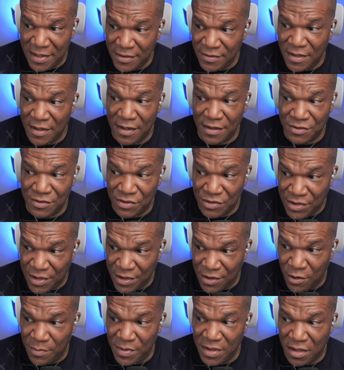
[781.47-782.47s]
means he can
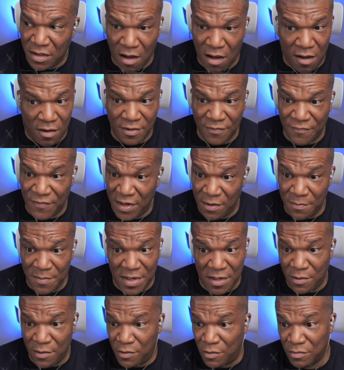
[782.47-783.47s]
still be called
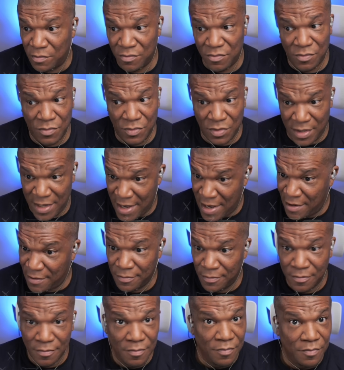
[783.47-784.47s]
developmental. Yeah.
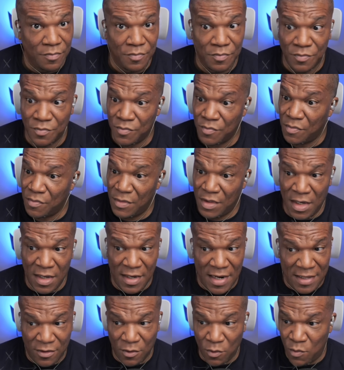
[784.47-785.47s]

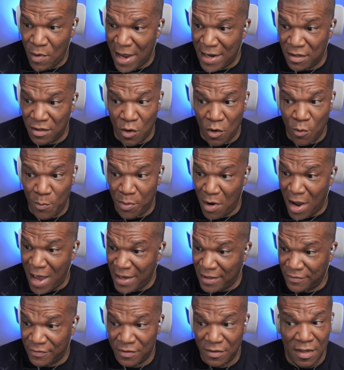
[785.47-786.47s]
And at the right low
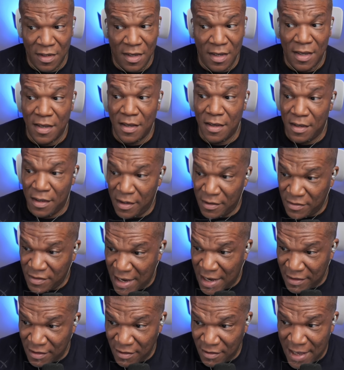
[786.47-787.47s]
price.
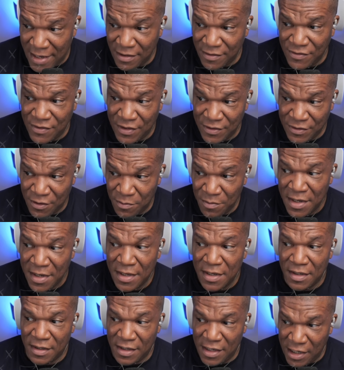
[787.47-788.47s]
His athleticism
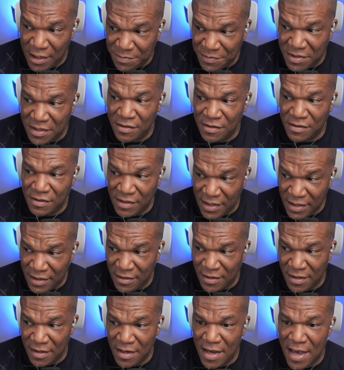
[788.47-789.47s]
keeps his
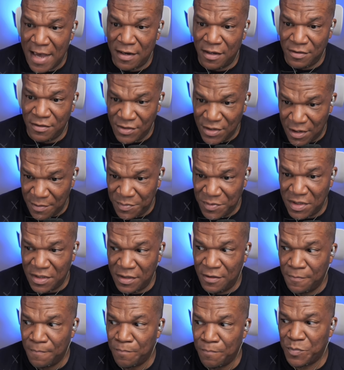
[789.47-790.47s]
ceiling at a
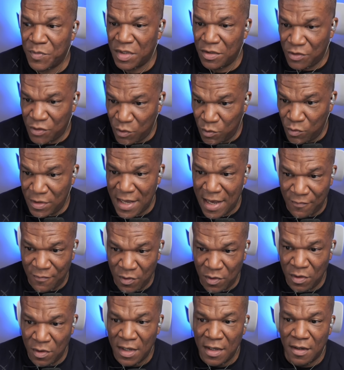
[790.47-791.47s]
tempting
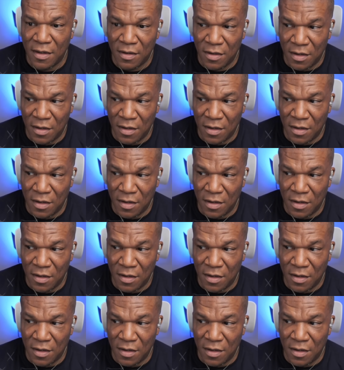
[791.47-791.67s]
level